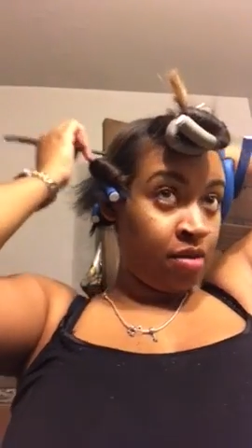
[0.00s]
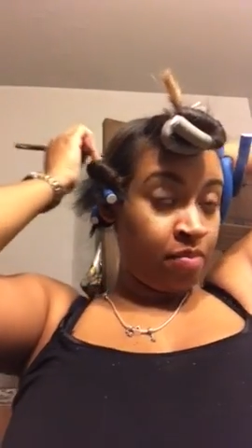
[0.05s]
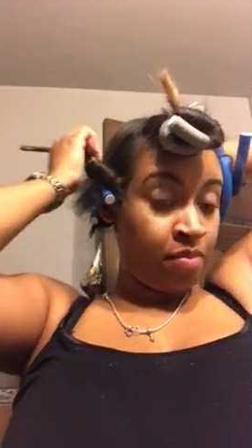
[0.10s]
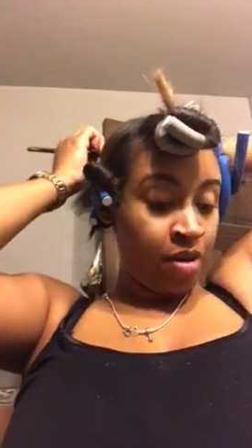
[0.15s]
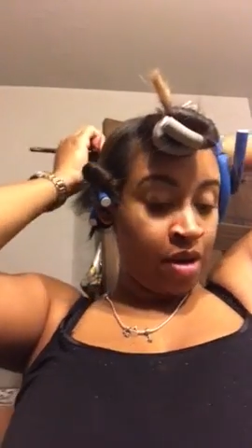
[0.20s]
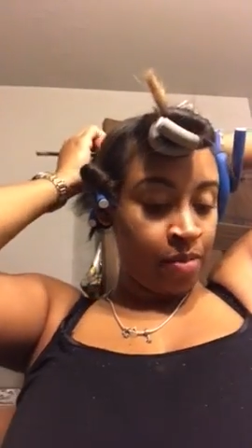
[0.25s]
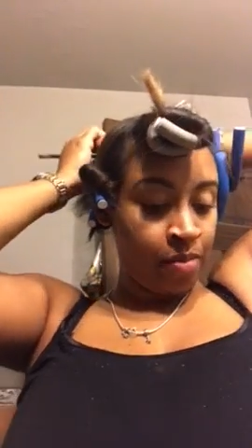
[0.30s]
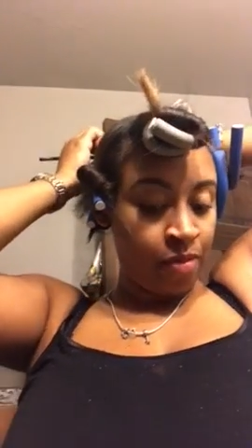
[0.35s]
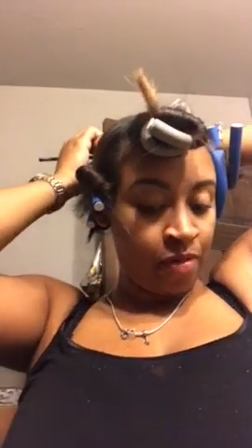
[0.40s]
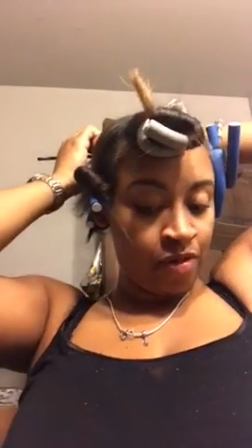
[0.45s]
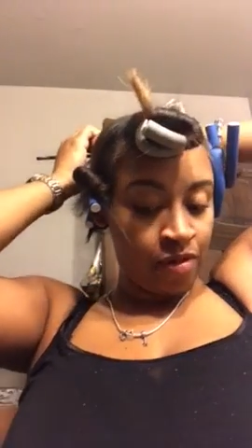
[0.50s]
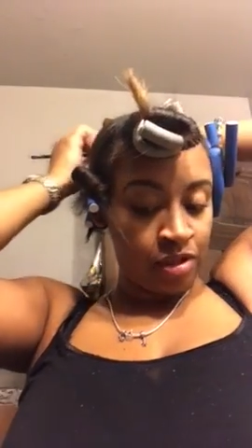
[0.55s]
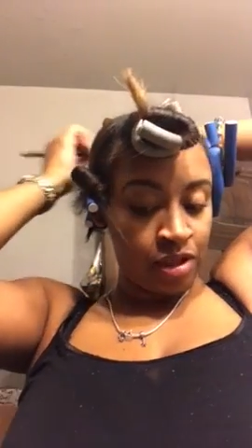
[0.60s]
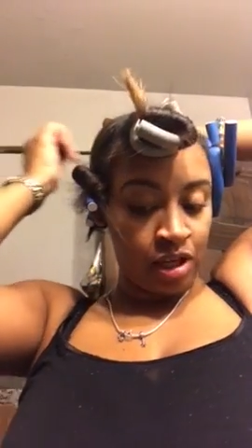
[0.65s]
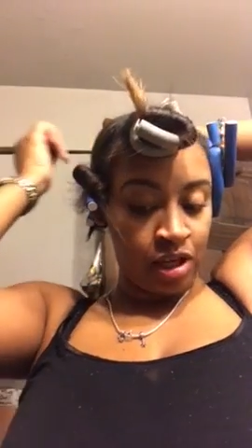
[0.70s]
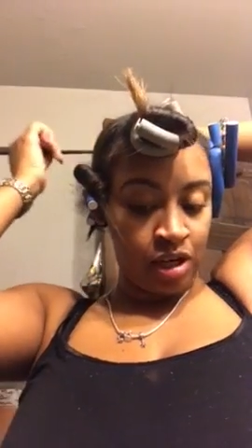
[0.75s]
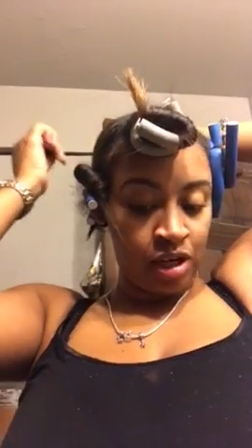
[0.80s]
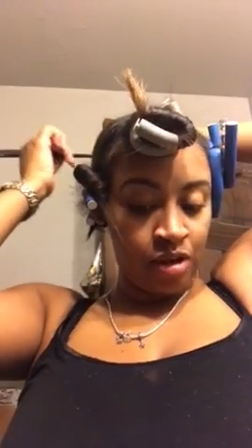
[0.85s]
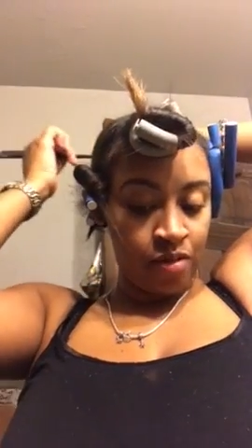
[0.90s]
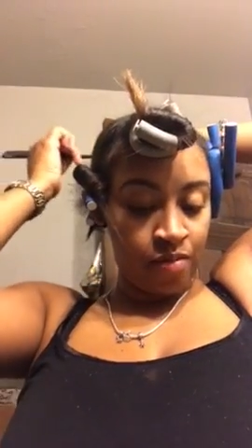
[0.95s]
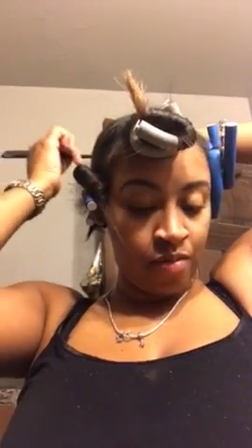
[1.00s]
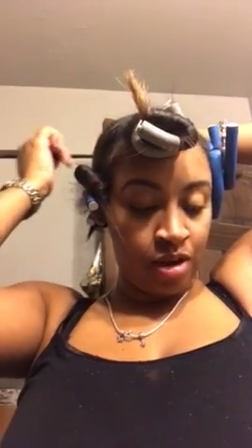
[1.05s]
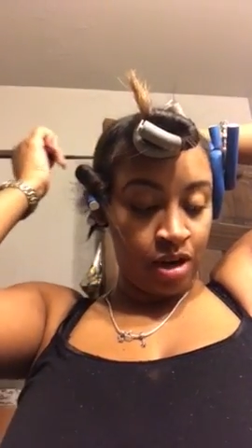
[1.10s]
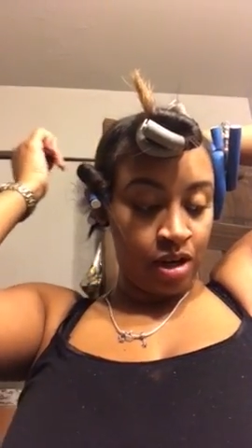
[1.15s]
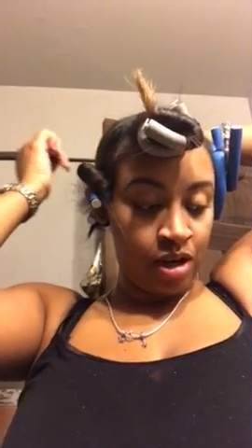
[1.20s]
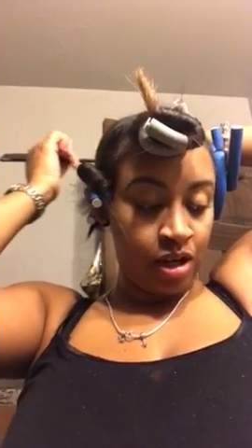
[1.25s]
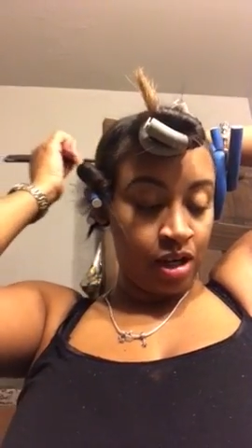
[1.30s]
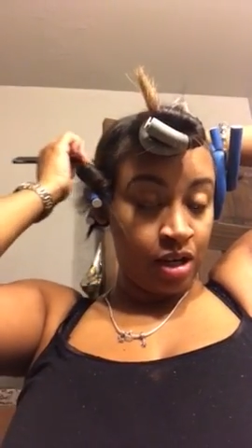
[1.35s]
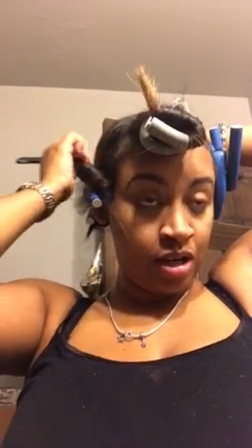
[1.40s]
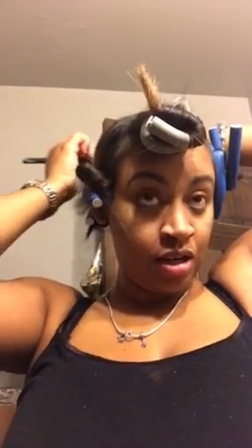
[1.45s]
black folks' hair get wet and
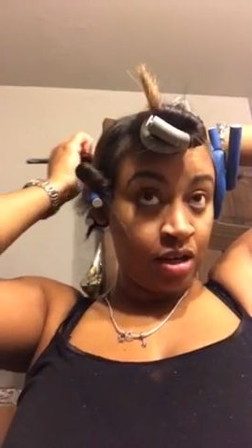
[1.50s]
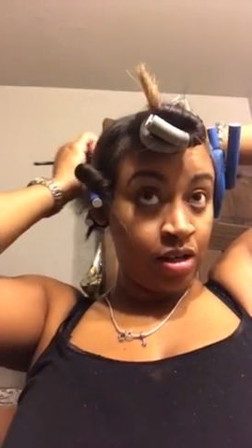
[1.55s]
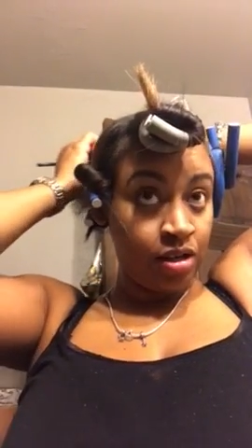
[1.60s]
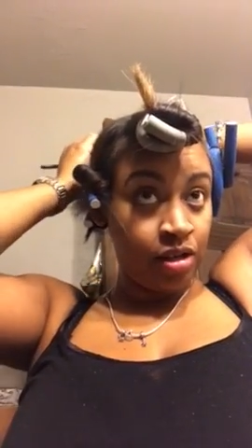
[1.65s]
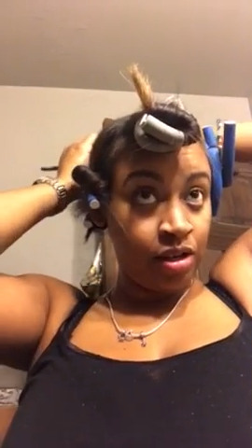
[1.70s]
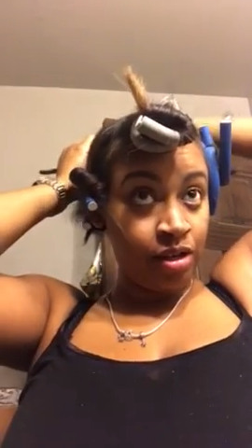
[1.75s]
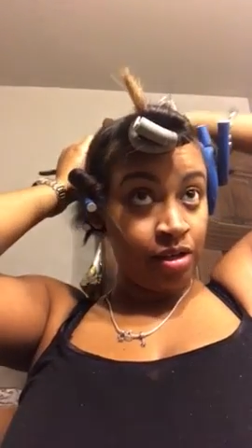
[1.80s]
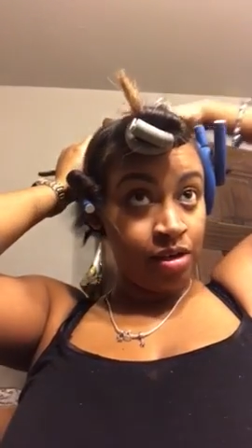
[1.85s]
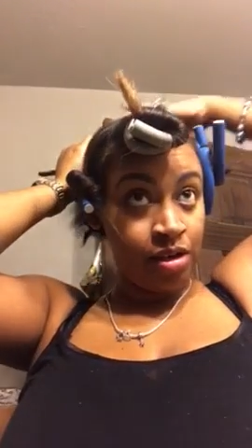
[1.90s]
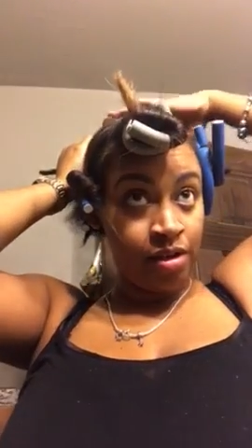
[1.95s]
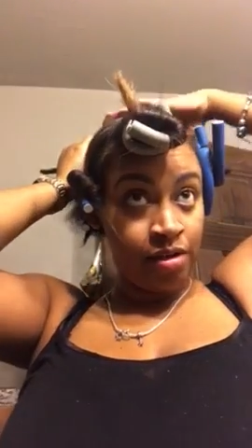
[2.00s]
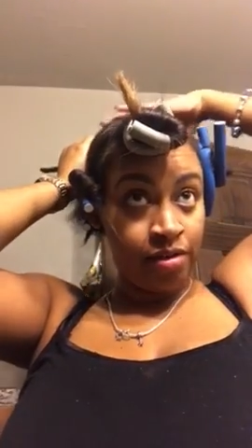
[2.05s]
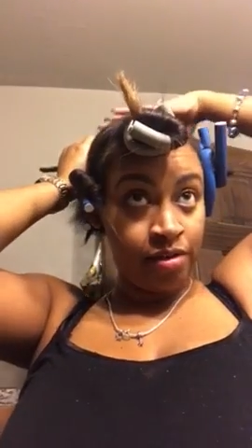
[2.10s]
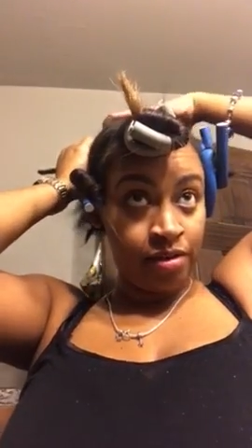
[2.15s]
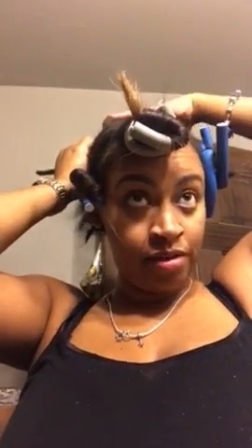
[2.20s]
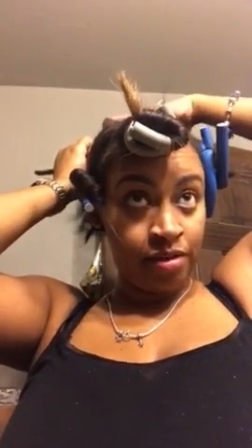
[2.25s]
it get a little, you know.